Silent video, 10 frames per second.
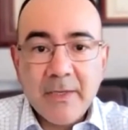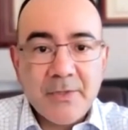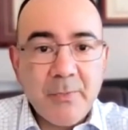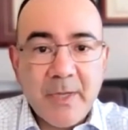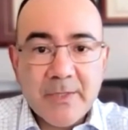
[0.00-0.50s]

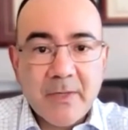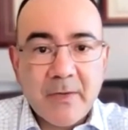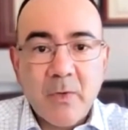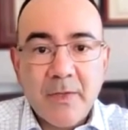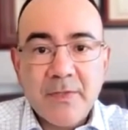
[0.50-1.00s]
2 minutes on
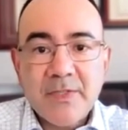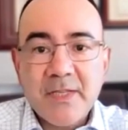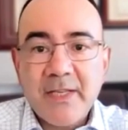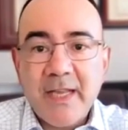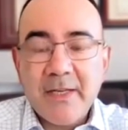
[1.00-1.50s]
what the
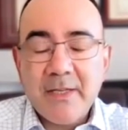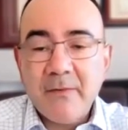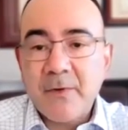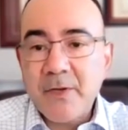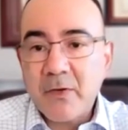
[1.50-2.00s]
CDA did
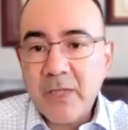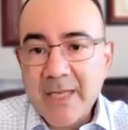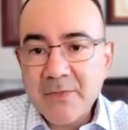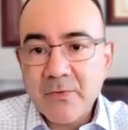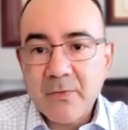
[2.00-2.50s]
for your
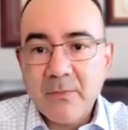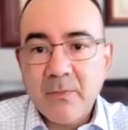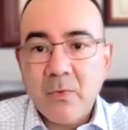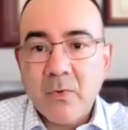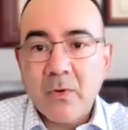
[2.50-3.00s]

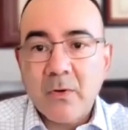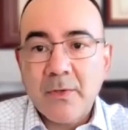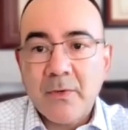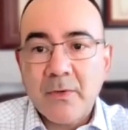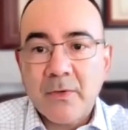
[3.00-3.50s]
classroom or
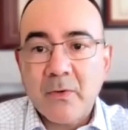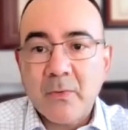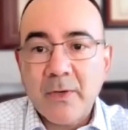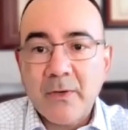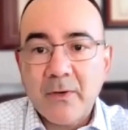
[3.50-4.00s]
your
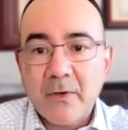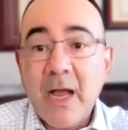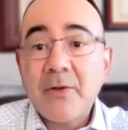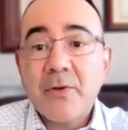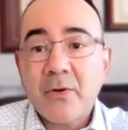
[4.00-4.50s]
career, or
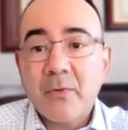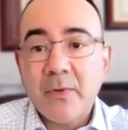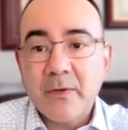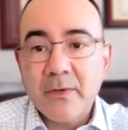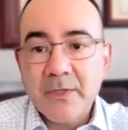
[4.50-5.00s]
how your
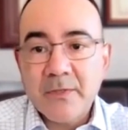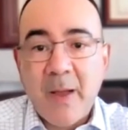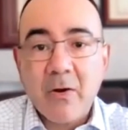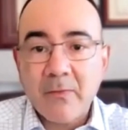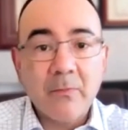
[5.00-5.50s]
career is
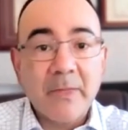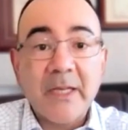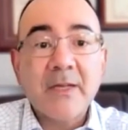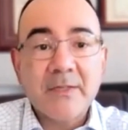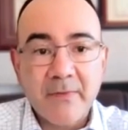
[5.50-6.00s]
powerful
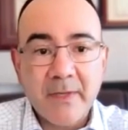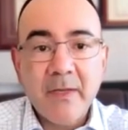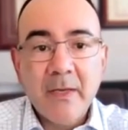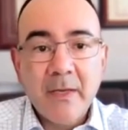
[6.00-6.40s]
because of it.